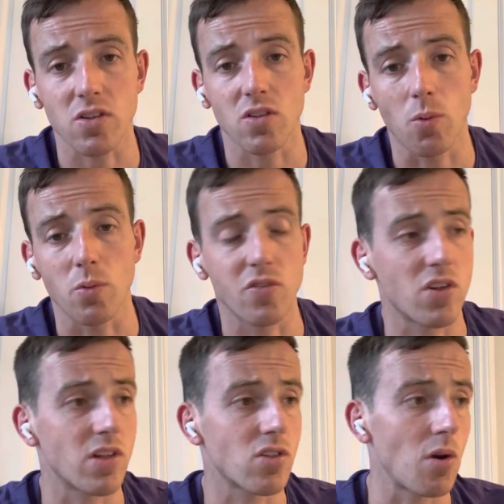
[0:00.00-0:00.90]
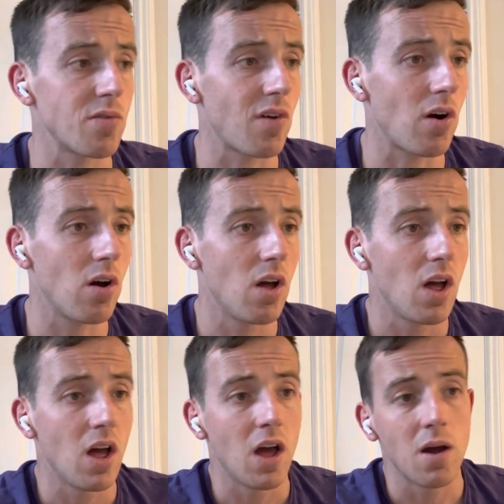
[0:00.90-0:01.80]
than what we've seen so far.
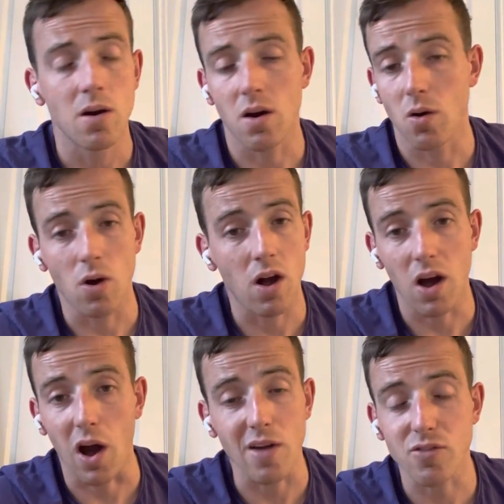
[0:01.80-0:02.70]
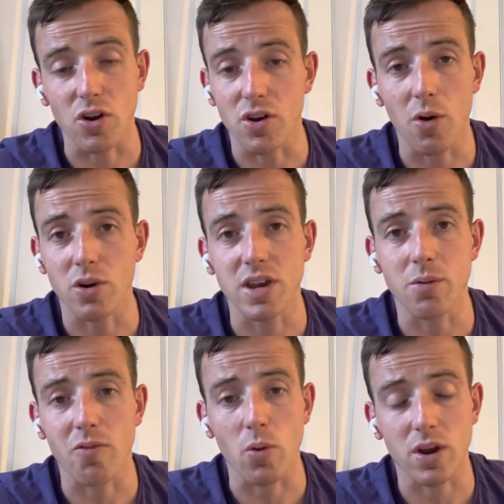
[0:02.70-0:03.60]
I've got no idea
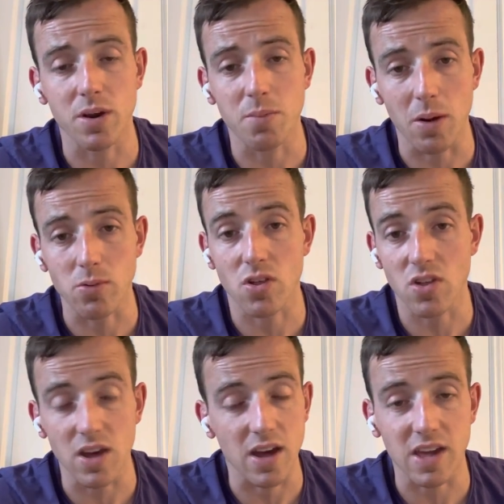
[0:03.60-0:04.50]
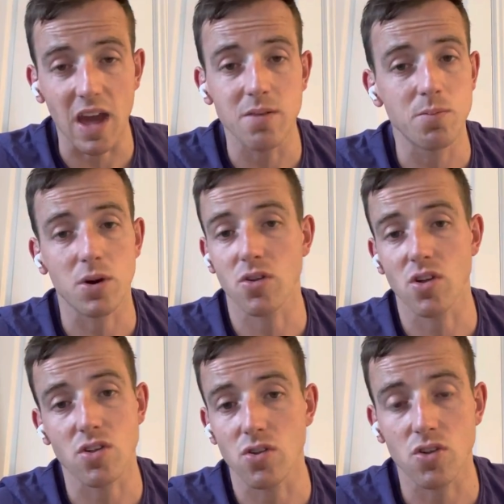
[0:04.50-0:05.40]
whether we're going to be able to see it again, because
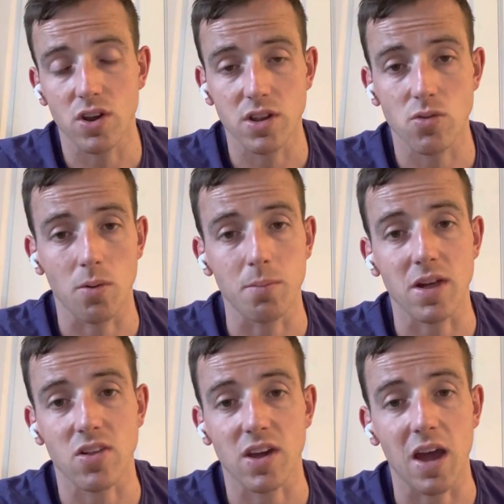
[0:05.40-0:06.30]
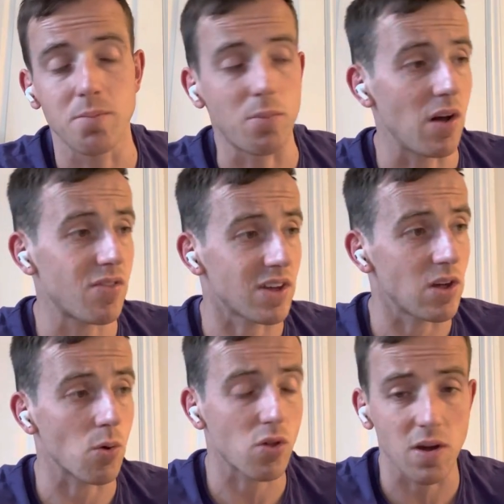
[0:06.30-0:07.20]
this could turn into a mess again. But I think
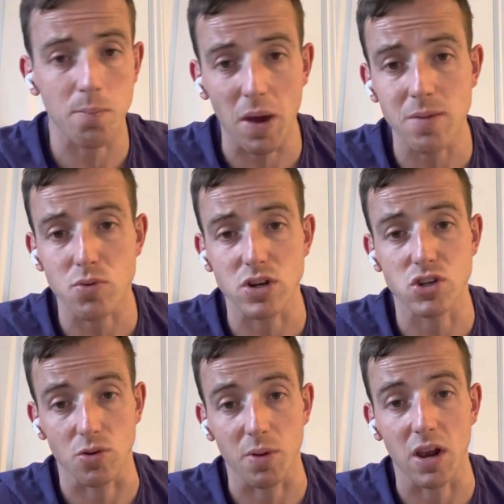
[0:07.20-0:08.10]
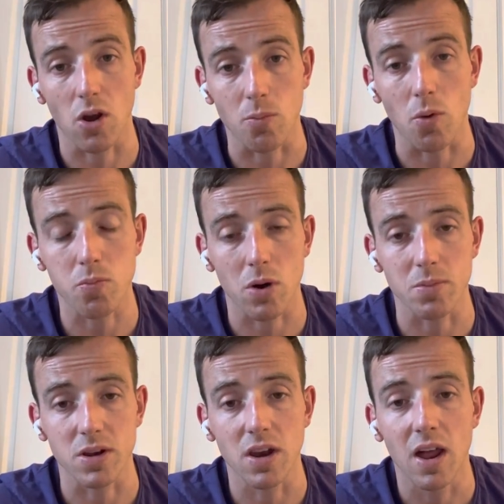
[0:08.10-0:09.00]
you'll see a Bay Bridge that will be a lot more
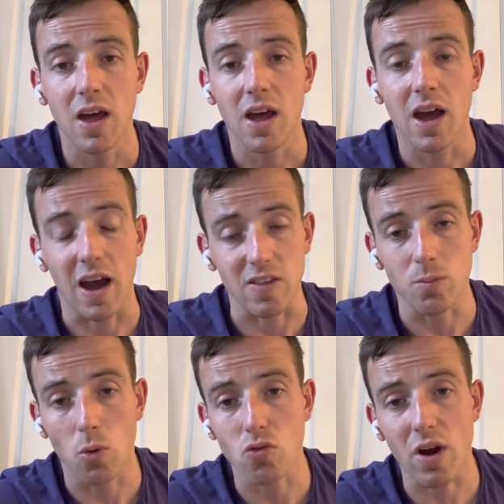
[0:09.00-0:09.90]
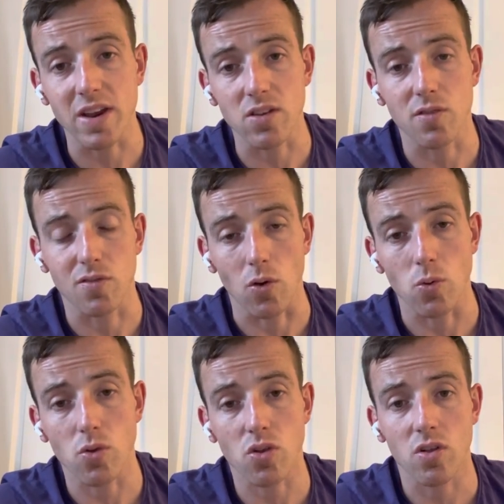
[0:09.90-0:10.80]
prominent. And the more rain that
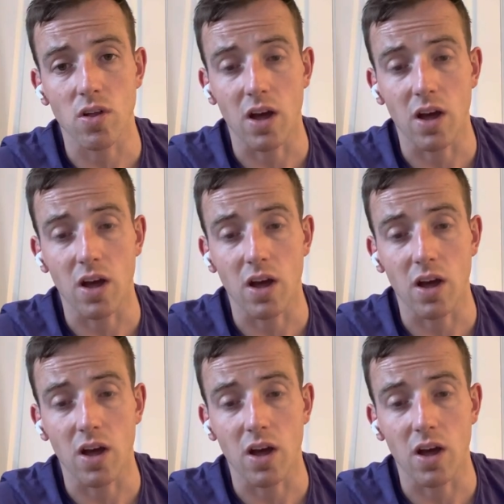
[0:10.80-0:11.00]
falls,